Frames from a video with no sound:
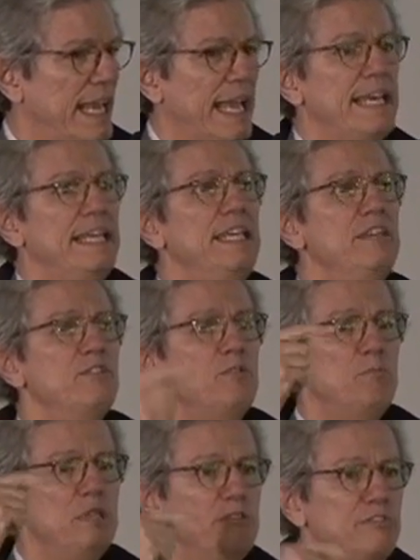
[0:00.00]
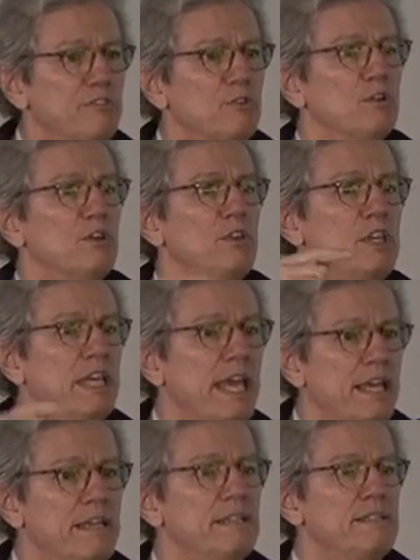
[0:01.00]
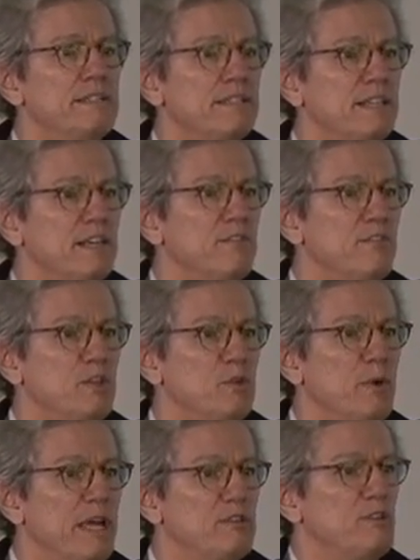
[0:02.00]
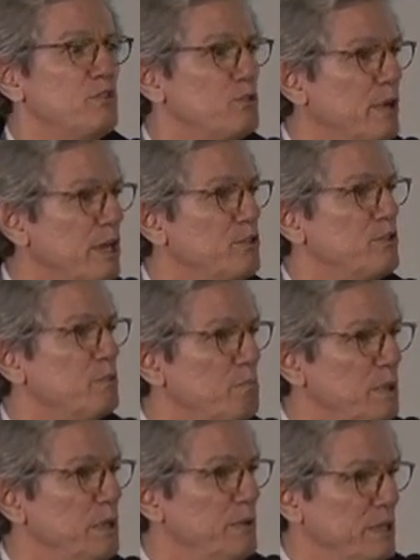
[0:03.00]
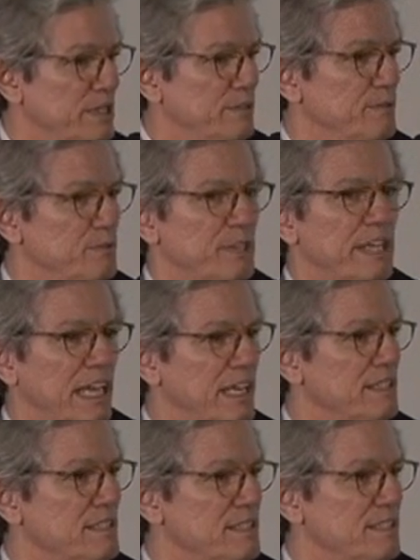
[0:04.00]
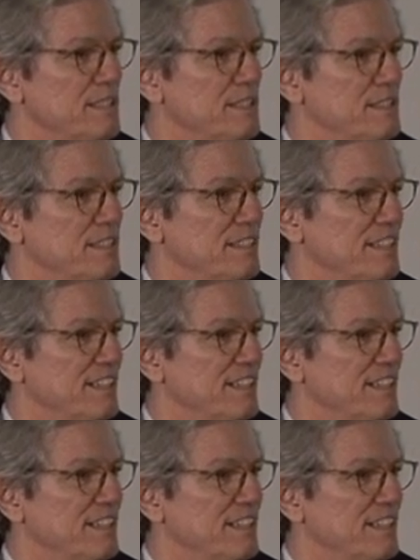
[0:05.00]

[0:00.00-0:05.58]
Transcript: And even before the end of the registration period for candidacies,